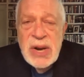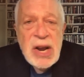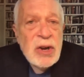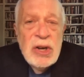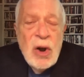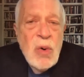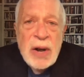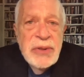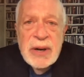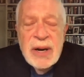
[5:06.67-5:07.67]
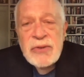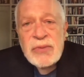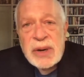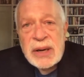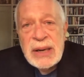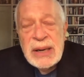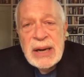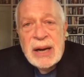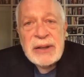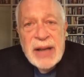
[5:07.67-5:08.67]
No other country
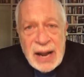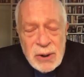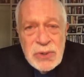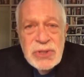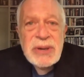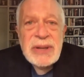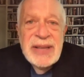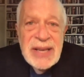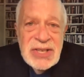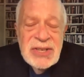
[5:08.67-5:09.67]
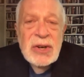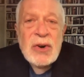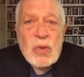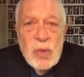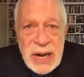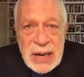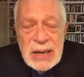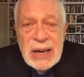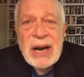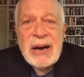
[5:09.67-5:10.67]
allows this
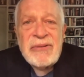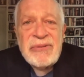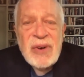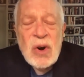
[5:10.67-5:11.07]
degree of